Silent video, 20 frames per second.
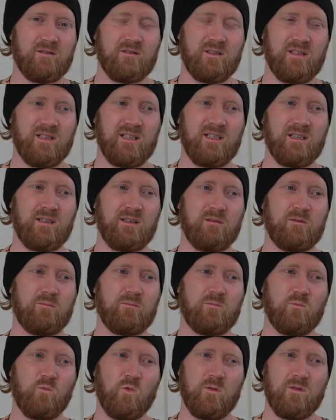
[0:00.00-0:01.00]
the
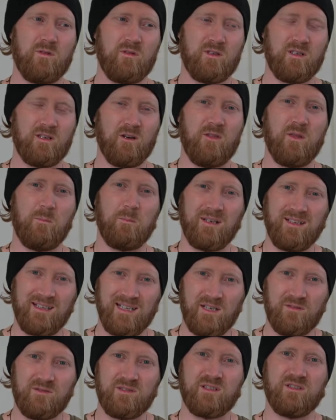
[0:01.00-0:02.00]

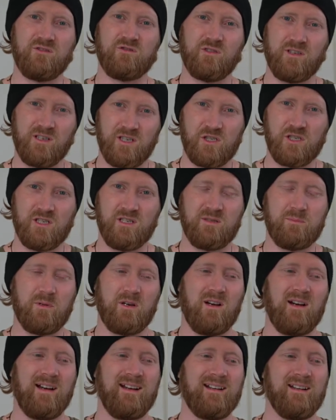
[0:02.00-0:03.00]
beliefs and traditions
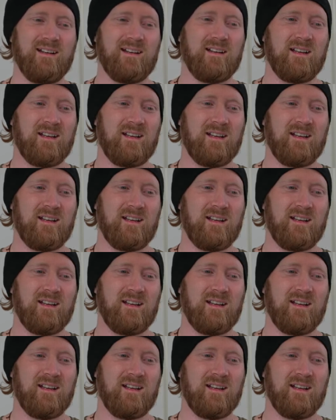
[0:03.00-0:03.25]
behind it.